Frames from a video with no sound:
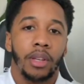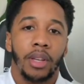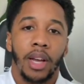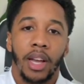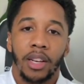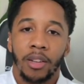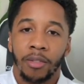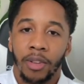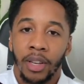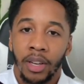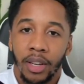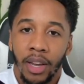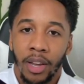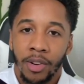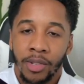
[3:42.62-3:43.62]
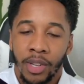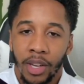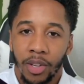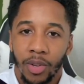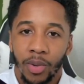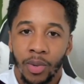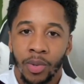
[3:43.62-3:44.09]
kind of indicators I
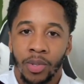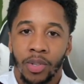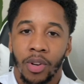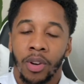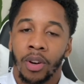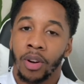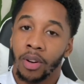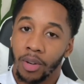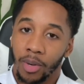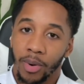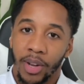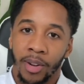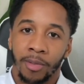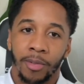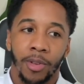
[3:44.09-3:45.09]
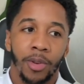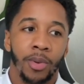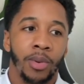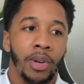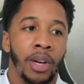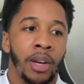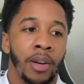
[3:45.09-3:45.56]
use are quite a
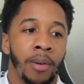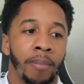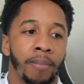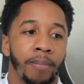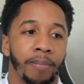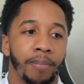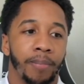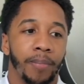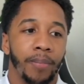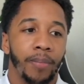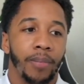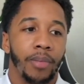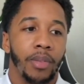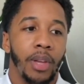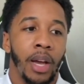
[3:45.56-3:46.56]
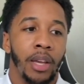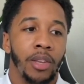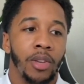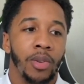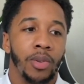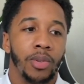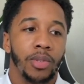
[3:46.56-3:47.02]
few. I
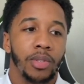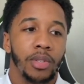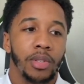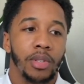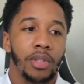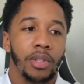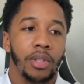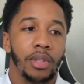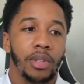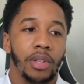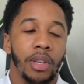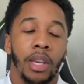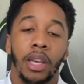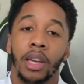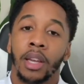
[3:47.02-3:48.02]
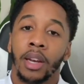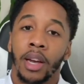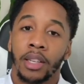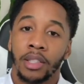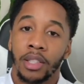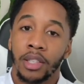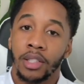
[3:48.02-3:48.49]
use
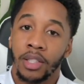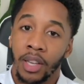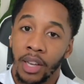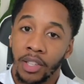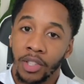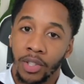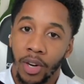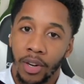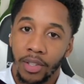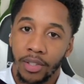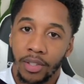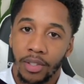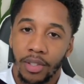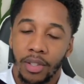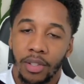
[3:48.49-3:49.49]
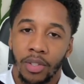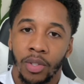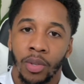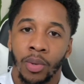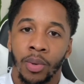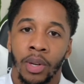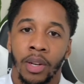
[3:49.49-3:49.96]
Hikanashi tick charts
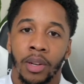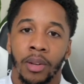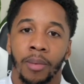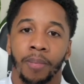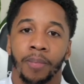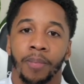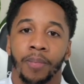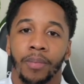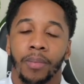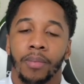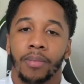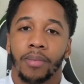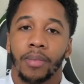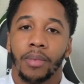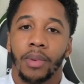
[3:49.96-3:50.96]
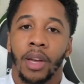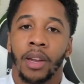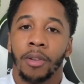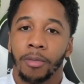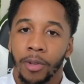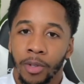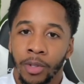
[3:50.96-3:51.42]
to kind
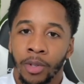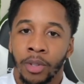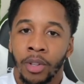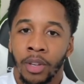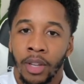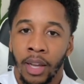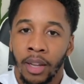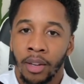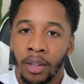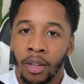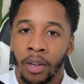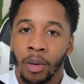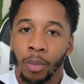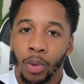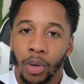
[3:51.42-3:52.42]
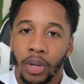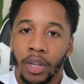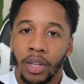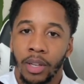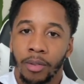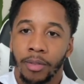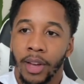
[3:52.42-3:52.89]
of filter the data in a more
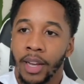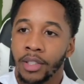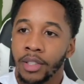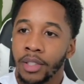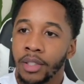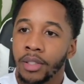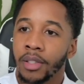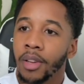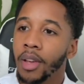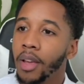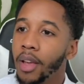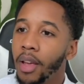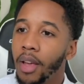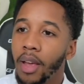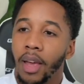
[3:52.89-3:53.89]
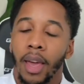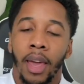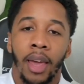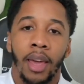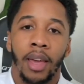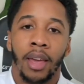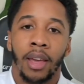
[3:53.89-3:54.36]
clean fashion.
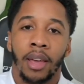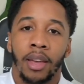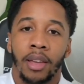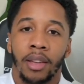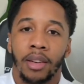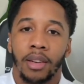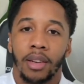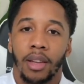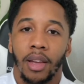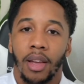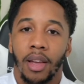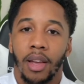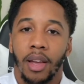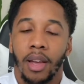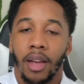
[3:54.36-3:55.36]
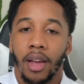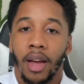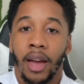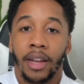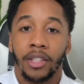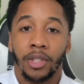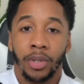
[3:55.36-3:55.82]
And
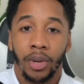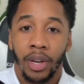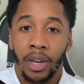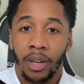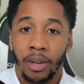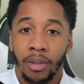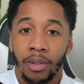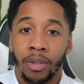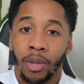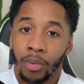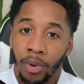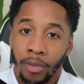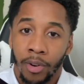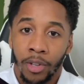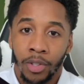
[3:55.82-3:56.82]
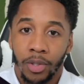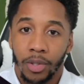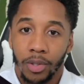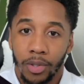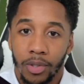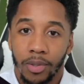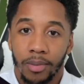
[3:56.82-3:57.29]
I trade the
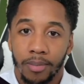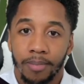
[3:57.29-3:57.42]
reversals.